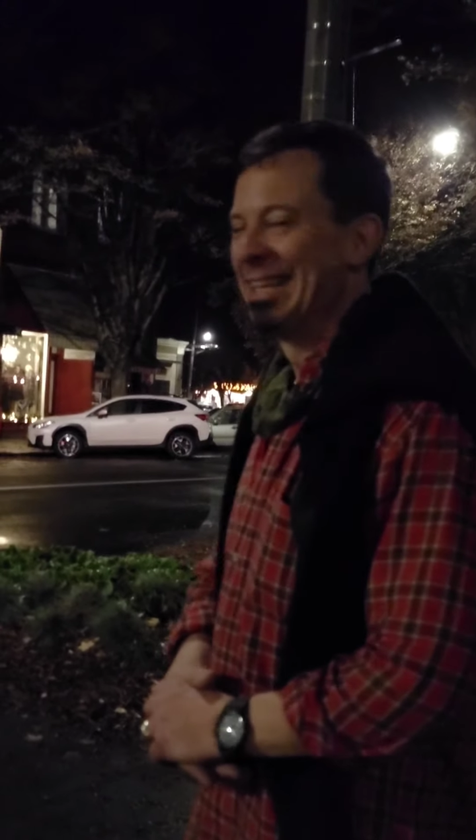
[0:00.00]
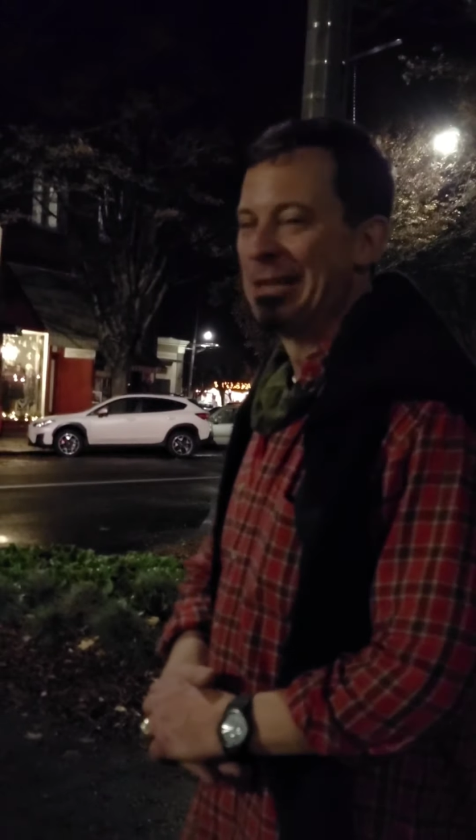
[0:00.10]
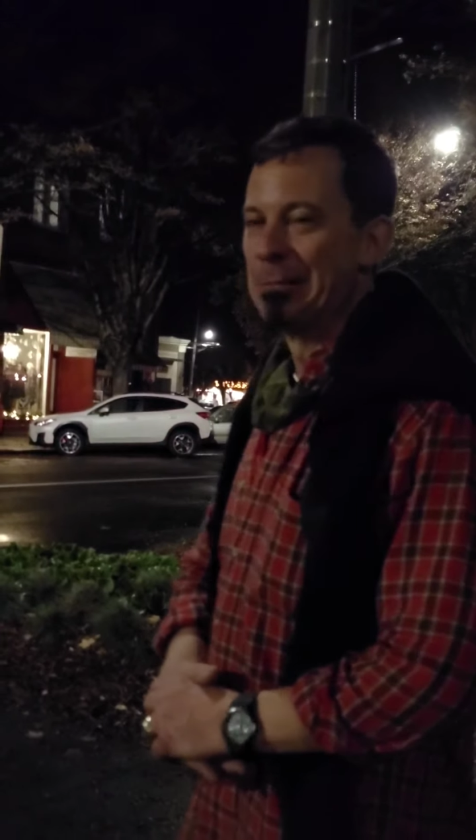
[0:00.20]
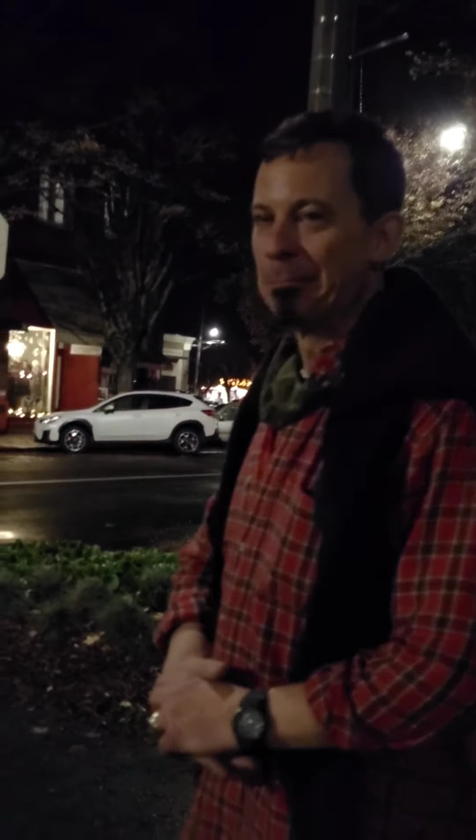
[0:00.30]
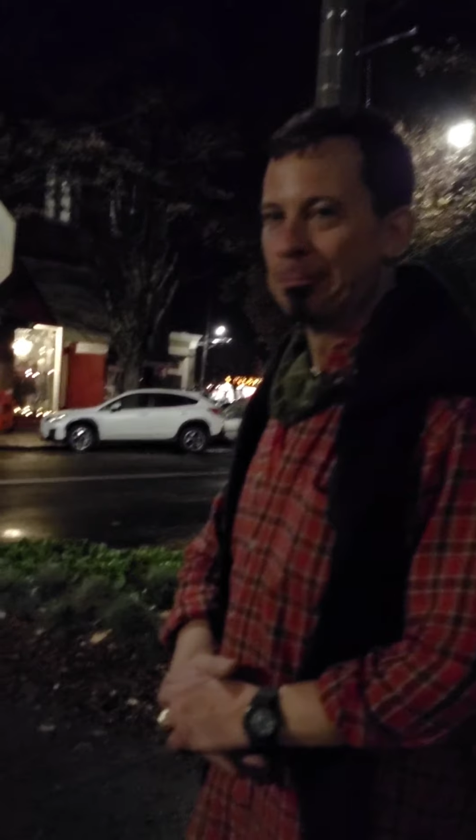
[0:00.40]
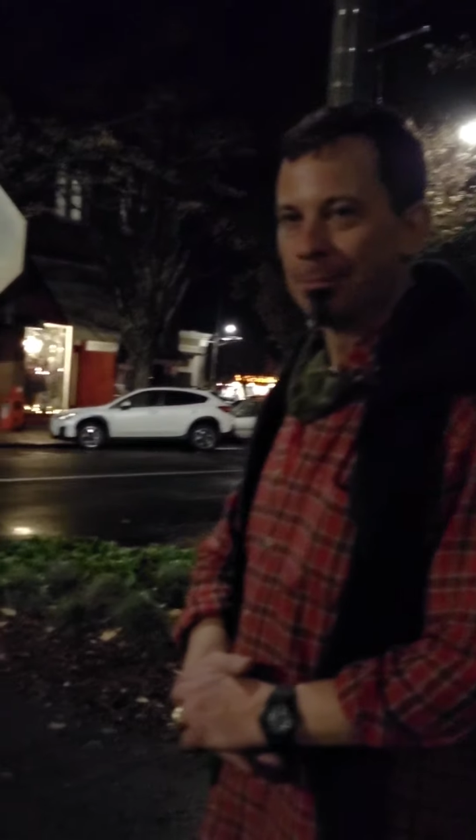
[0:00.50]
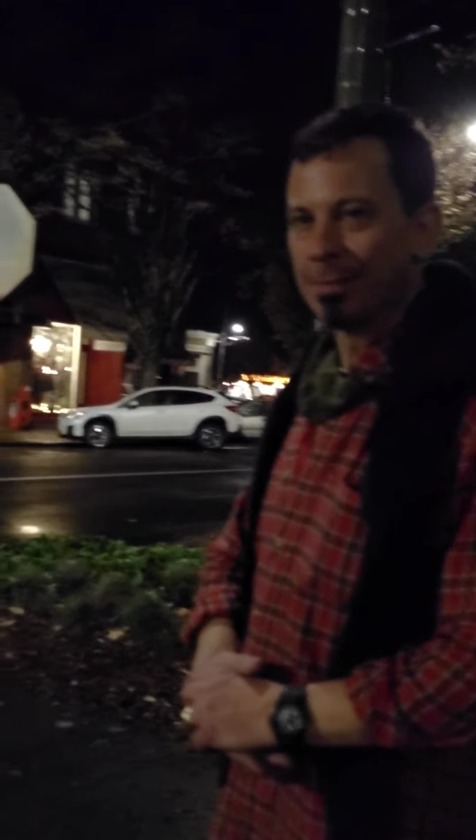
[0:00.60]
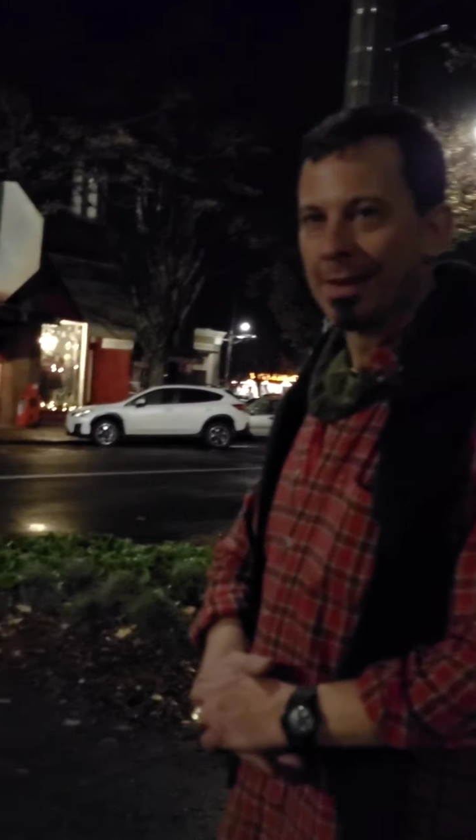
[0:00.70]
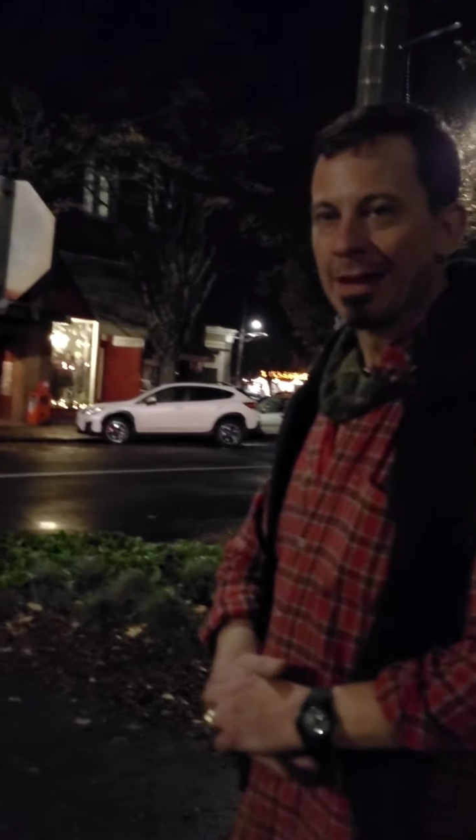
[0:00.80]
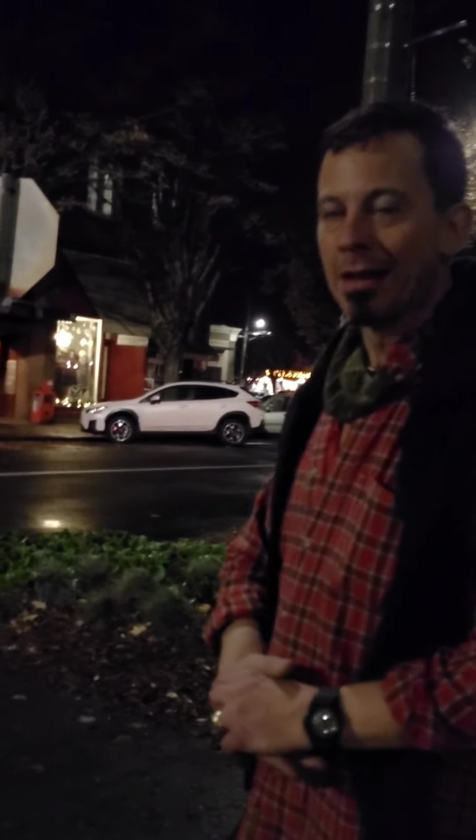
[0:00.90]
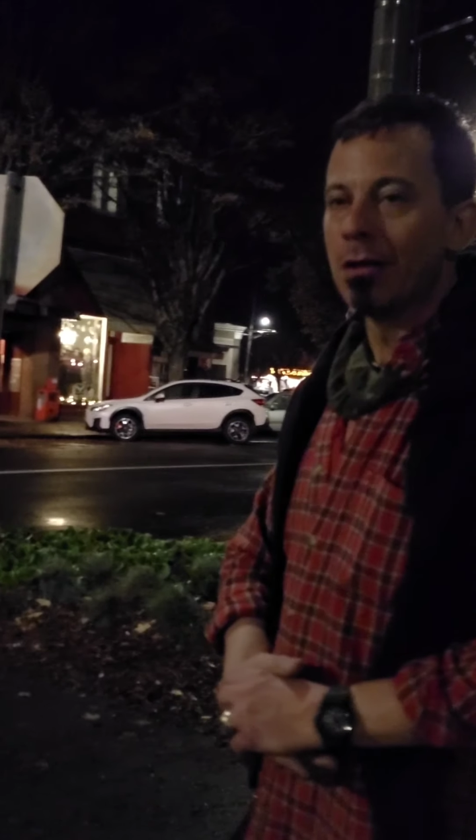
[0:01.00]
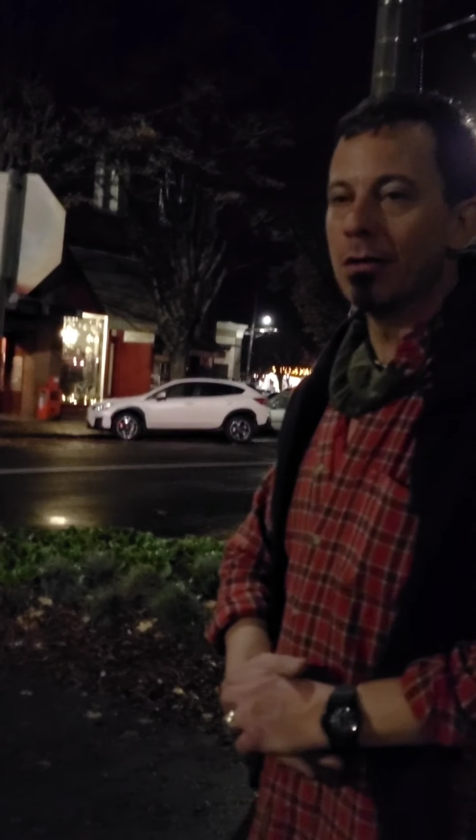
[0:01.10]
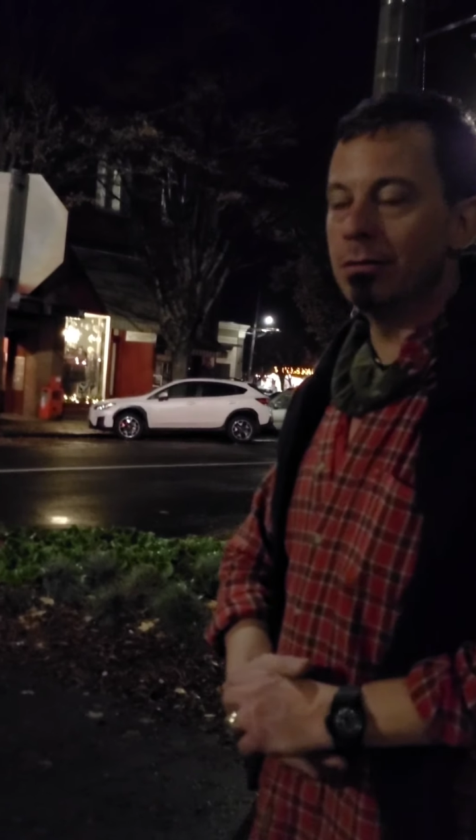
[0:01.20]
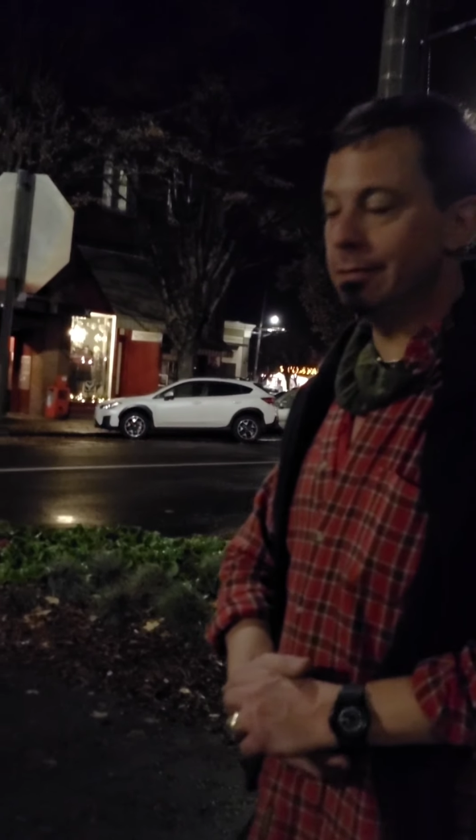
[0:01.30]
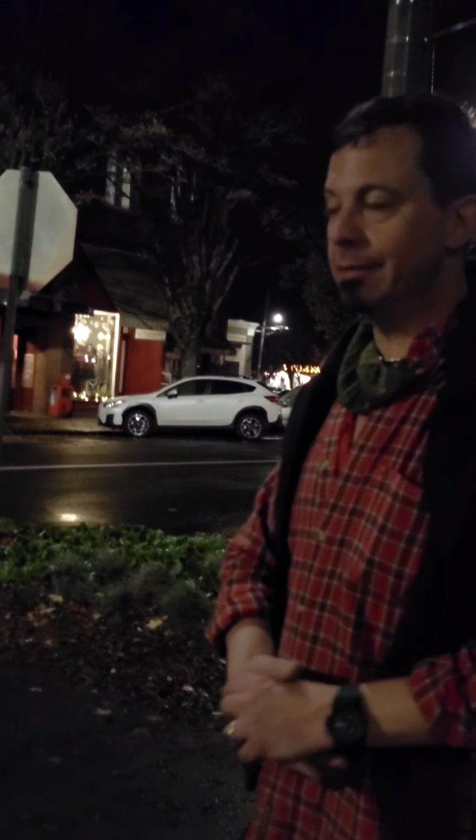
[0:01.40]

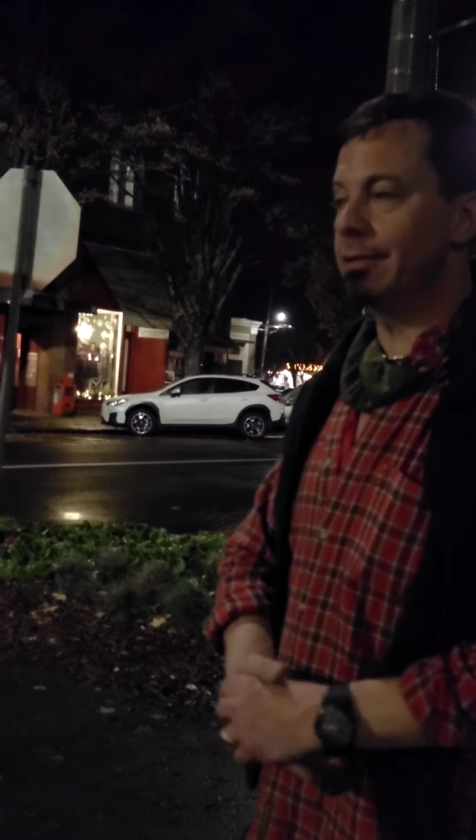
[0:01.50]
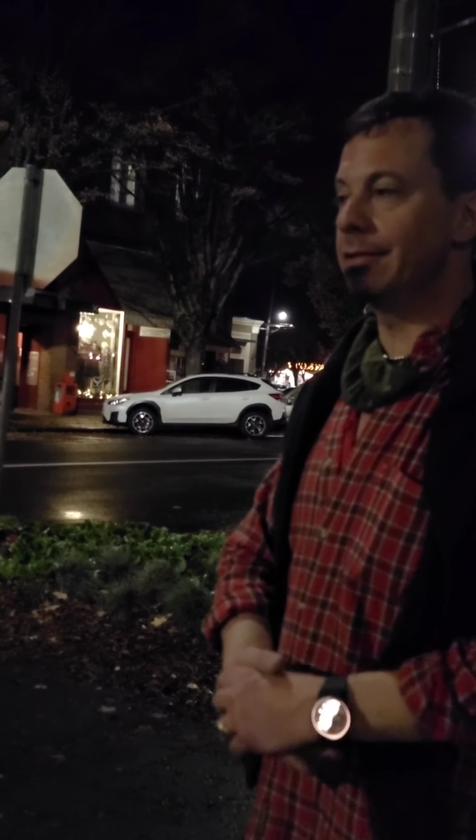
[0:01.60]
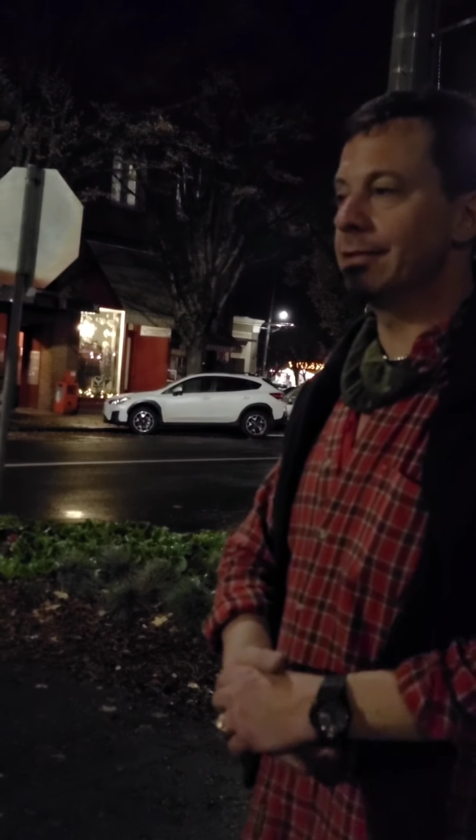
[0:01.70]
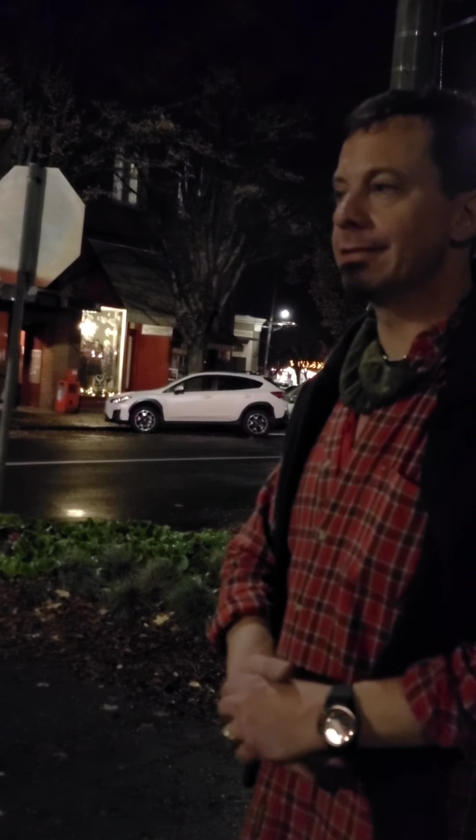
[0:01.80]
it